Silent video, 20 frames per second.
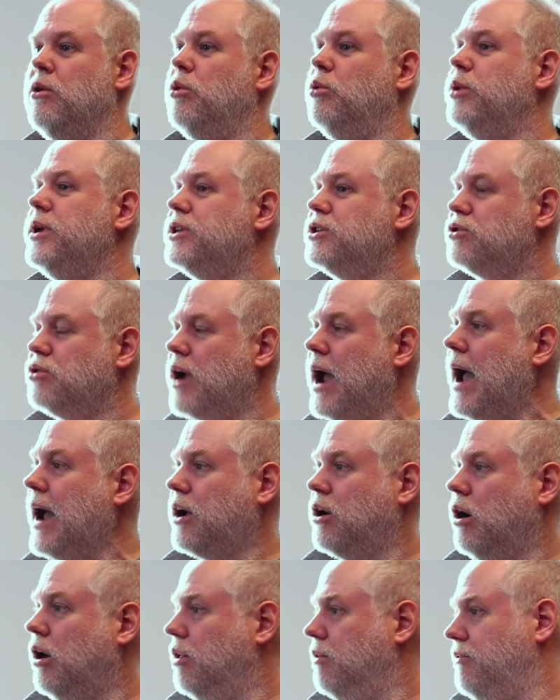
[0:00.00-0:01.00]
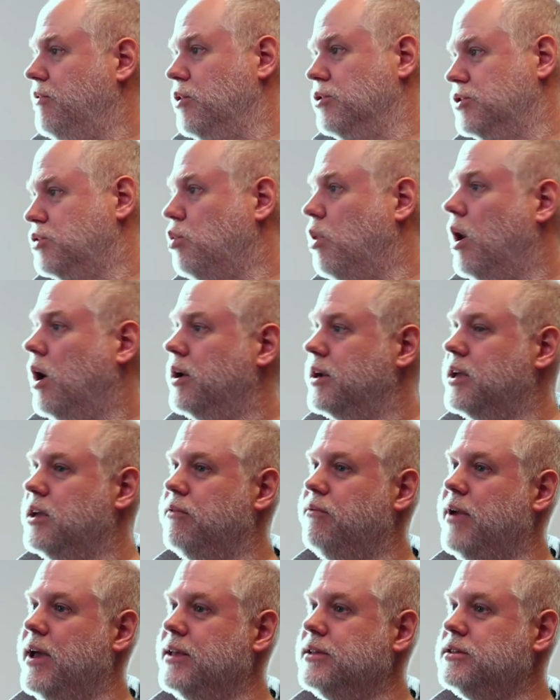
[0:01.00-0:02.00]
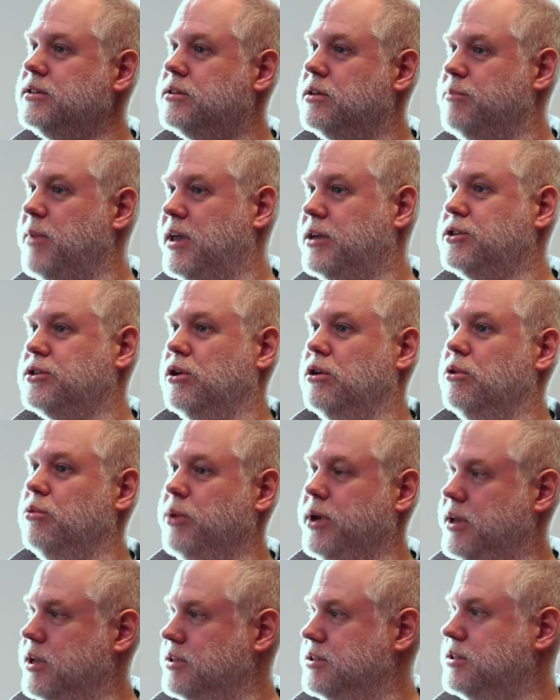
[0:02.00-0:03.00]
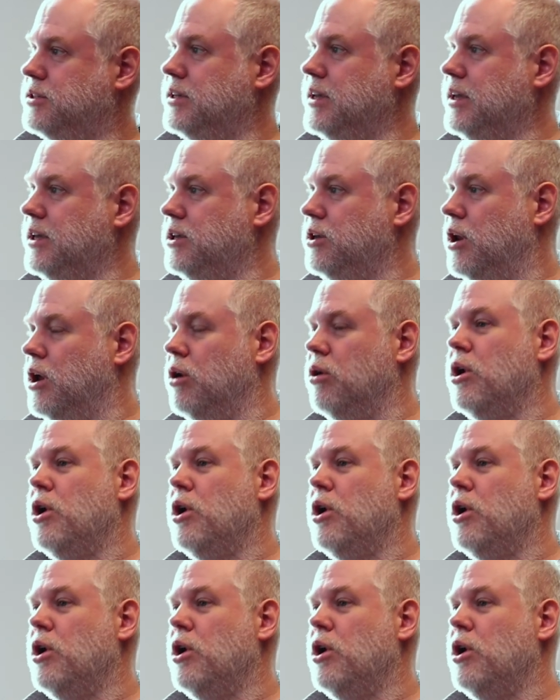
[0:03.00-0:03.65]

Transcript: We track all of those quality events to make sure we can see,